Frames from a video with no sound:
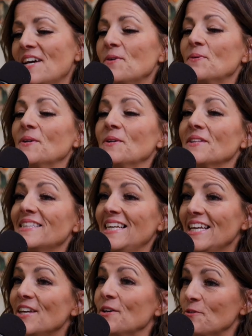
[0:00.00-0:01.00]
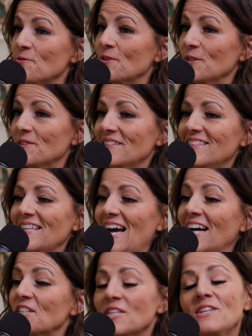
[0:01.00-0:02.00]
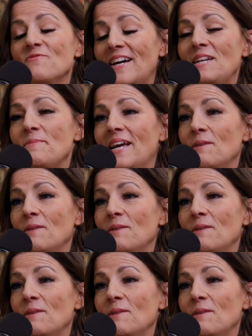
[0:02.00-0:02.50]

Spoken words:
Well, thank you for actually inviting me.